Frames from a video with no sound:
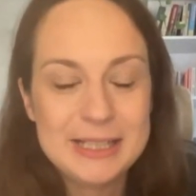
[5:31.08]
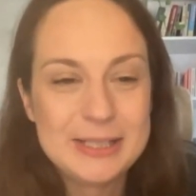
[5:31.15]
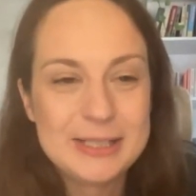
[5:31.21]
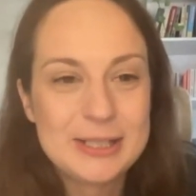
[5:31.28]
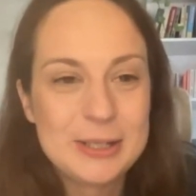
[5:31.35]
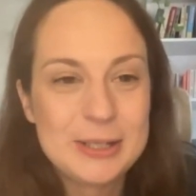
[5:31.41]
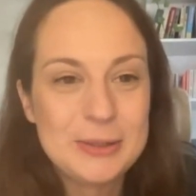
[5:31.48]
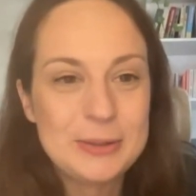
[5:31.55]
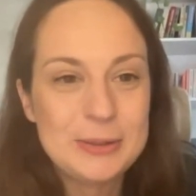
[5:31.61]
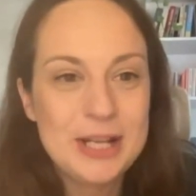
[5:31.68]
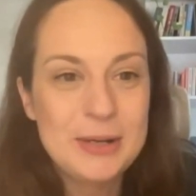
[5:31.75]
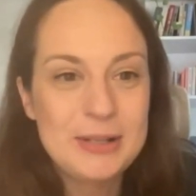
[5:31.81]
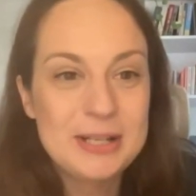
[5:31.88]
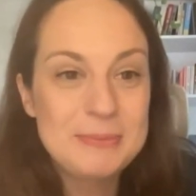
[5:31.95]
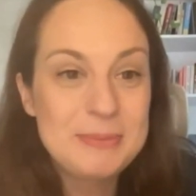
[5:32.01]
So
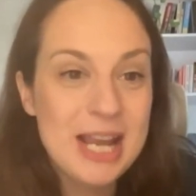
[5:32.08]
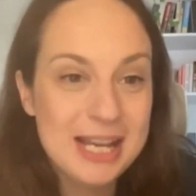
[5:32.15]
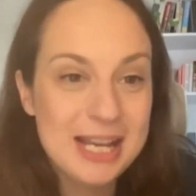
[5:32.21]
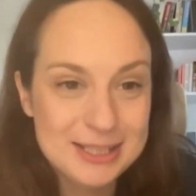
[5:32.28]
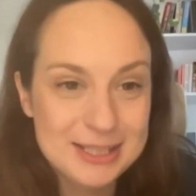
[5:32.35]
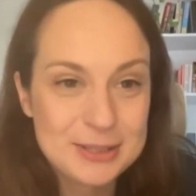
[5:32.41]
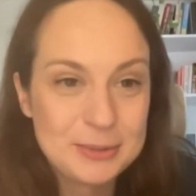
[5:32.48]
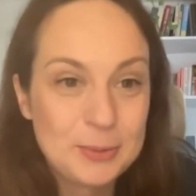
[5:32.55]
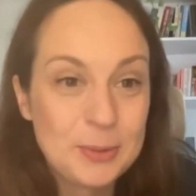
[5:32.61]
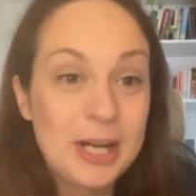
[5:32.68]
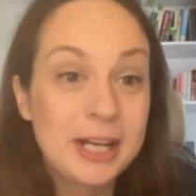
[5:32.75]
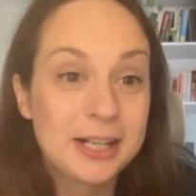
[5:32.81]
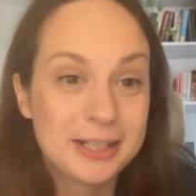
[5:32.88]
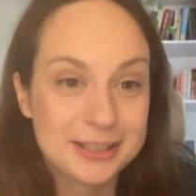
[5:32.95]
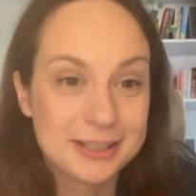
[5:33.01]
now let me ask you,
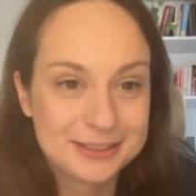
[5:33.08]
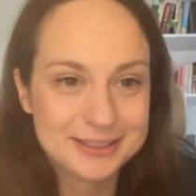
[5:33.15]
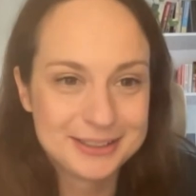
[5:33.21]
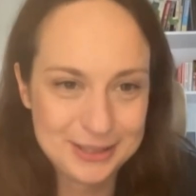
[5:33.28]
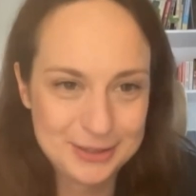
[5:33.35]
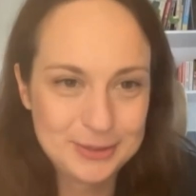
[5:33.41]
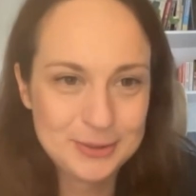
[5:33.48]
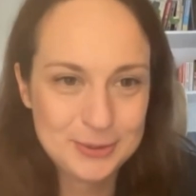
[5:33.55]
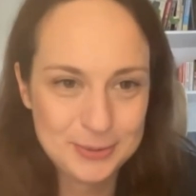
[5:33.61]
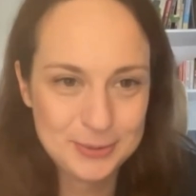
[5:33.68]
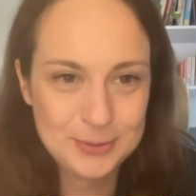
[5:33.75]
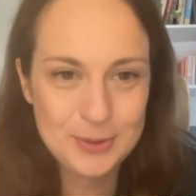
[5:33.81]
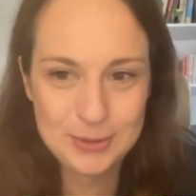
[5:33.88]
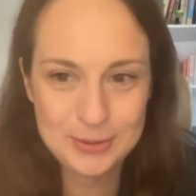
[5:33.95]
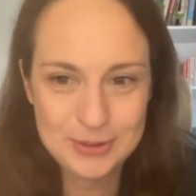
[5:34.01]
where did you
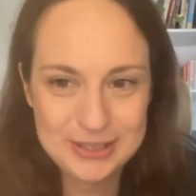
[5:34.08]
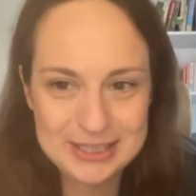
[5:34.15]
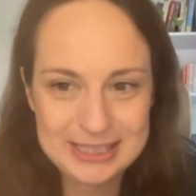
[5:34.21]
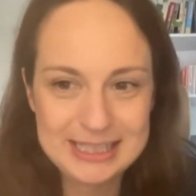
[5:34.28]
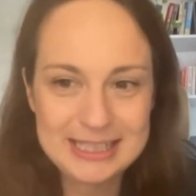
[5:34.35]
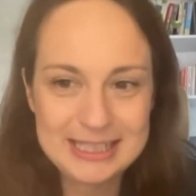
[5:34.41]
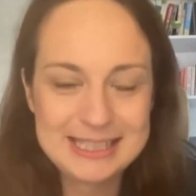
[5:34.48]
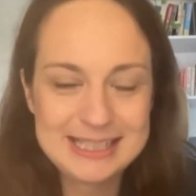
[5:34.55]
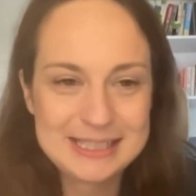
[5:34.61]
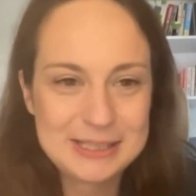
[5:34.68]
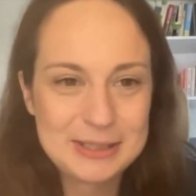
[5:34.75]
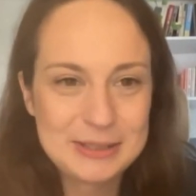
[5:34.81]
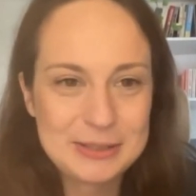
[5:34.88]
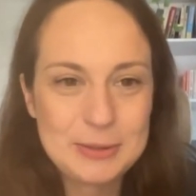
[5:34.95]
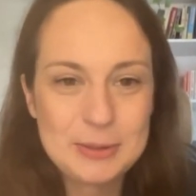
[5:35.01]
do all these things?
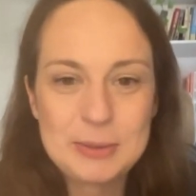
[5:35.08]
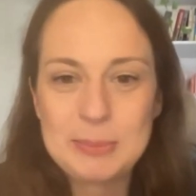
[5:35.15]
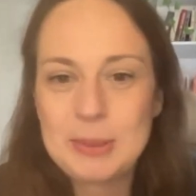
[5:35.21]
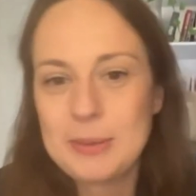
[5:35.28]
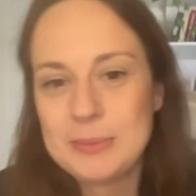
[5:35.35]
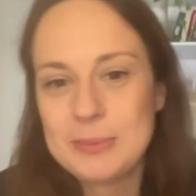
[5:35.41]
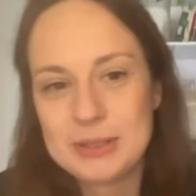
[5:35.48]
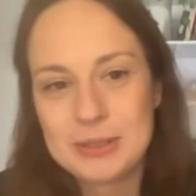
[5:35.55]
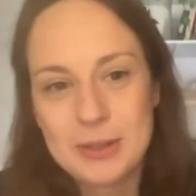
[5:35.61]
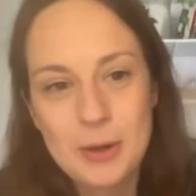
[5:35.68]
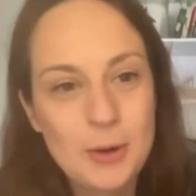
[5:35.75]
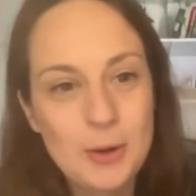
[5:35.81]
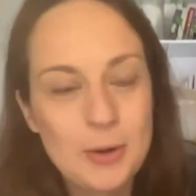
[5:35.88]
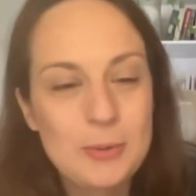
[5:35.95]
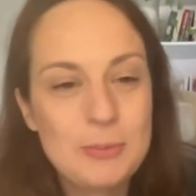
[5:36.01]
You were probably at
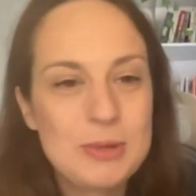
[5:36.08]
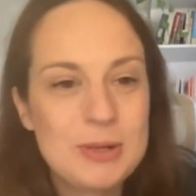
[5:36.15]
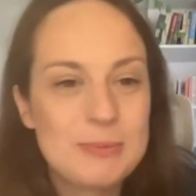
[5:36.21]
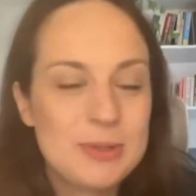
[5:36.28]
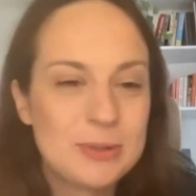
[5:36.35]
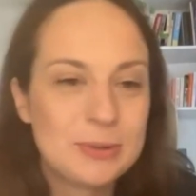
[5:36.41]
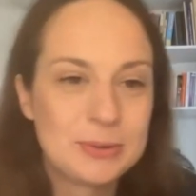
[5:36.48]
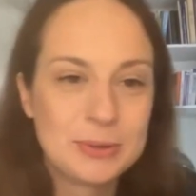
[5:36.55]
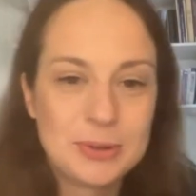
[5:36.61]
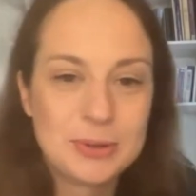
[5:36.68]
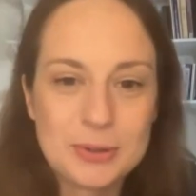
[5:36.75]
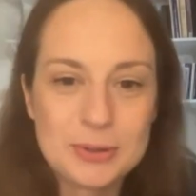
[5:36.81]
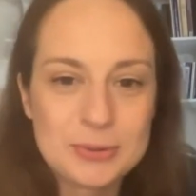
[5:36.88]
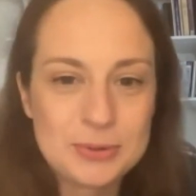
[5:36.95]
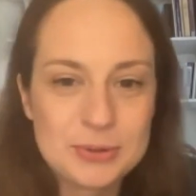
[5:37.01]
home, maybe you took
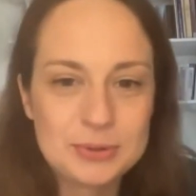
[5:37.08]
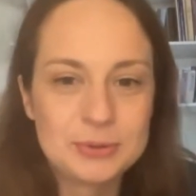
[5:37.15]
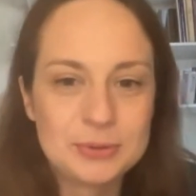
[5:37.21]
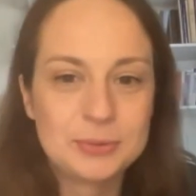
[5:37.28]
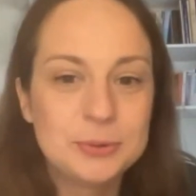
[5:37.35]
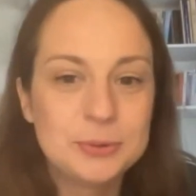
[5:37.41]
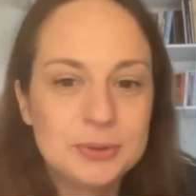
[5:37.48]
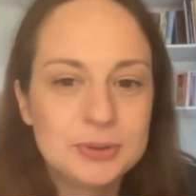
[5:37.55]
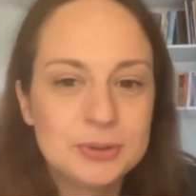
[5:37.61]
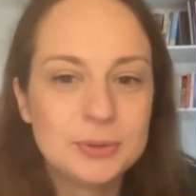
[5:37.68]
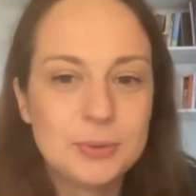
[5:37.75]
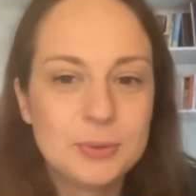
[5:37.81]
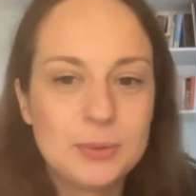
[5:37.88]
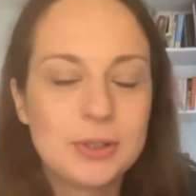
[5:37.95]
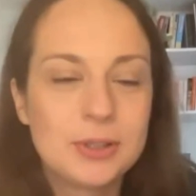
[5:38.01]
your usual route to
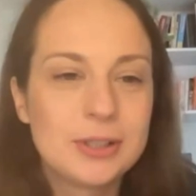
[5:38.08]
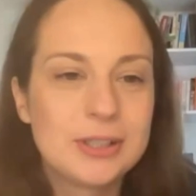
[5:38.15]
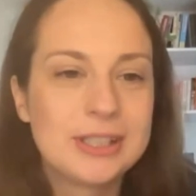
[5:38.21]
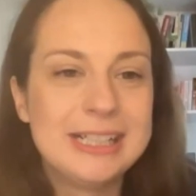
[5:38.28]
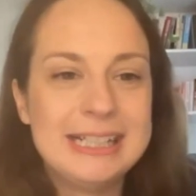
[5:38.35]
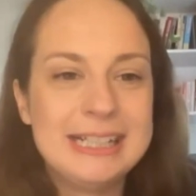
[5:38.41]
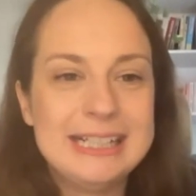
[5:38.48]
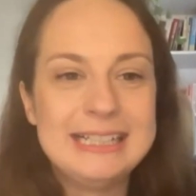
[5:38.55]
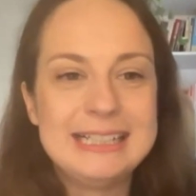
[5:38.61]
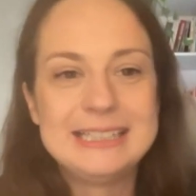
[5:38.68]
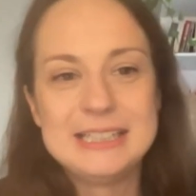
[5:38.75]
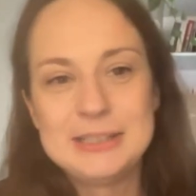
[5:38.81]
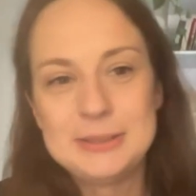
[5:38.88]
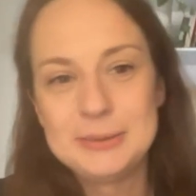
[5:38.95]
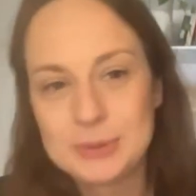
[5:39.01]
work,
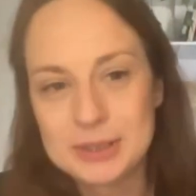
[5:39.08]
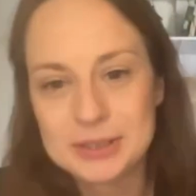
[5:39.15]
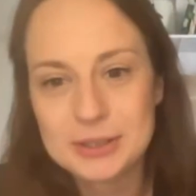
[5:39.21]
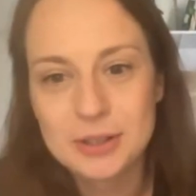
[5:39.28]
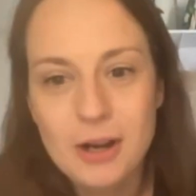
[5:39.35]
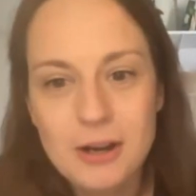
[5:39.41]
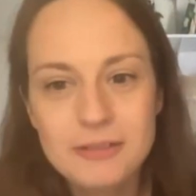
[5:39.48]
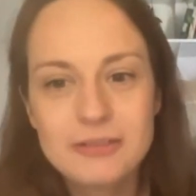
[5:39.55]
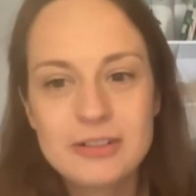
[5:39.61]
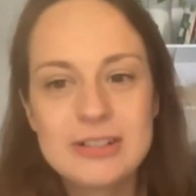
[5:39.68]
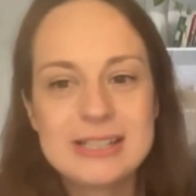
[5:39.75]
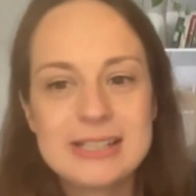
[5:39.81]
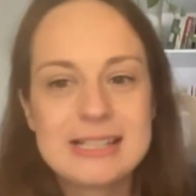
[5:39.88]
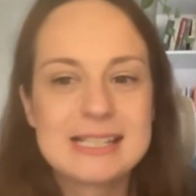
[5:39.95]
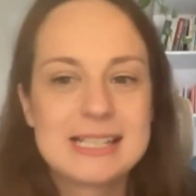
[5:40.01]
then you were in your
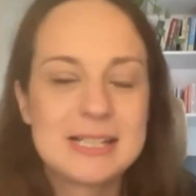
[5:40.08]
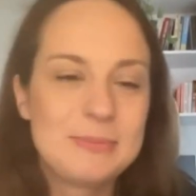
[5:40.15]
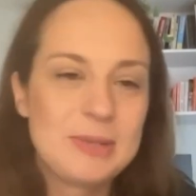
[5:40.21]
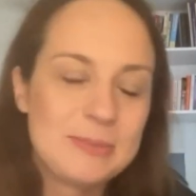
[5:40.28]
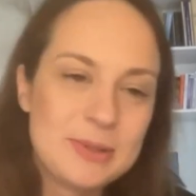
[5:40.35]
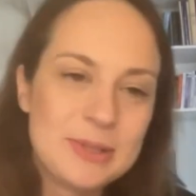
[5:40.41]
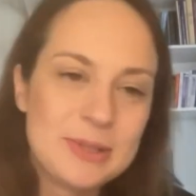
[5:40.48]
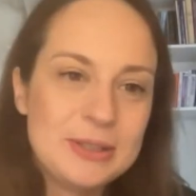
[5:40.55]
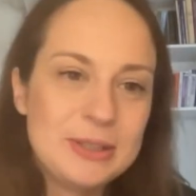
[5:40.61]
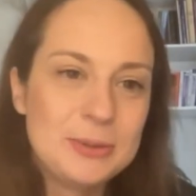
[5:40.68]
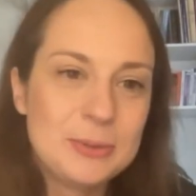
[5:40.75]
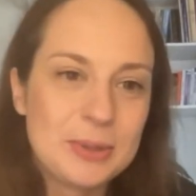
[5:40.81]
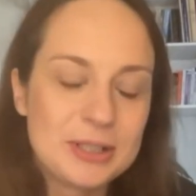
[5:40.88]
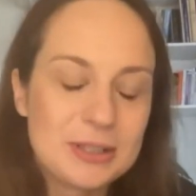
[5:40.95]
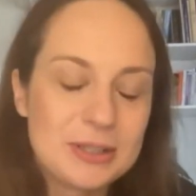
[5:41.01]
office, then maybe
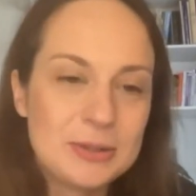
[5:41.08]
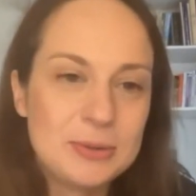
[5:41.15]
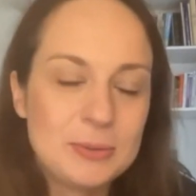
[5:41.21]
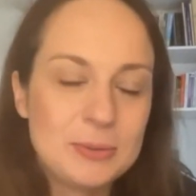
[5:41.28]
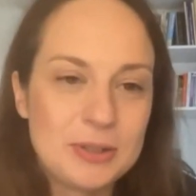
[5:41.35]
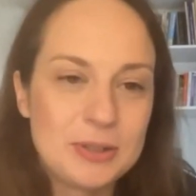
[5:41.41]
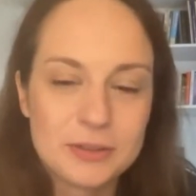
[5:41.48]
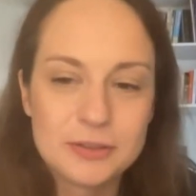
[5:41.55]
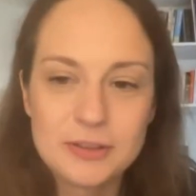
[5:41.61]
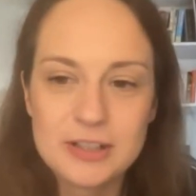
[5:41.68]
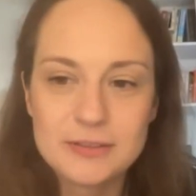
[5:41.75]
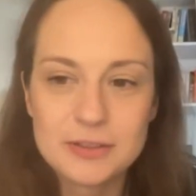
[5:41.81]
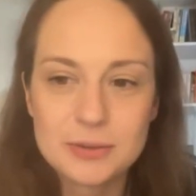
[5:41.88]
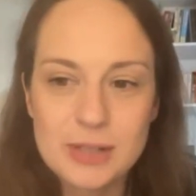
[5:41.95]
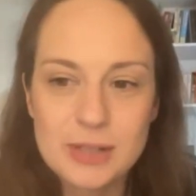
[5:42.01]
you went to one of your
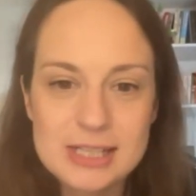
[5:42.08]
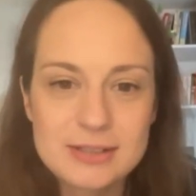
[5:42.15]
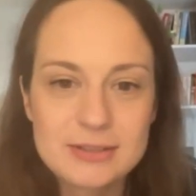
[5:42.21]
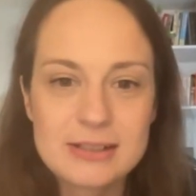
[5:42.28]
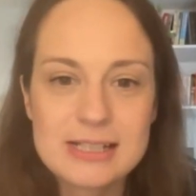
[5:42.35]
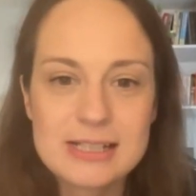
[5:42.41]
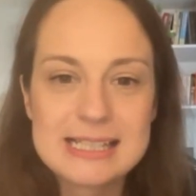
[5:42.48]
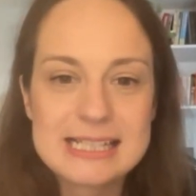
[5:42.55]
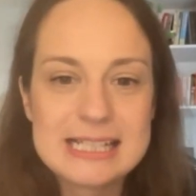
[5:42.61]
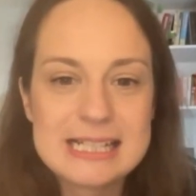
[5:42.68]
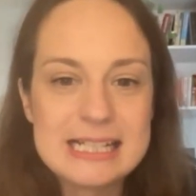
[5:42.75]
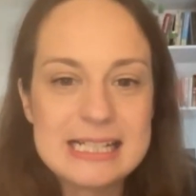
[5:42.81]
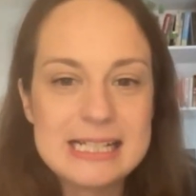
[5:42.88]
favorite restaurants.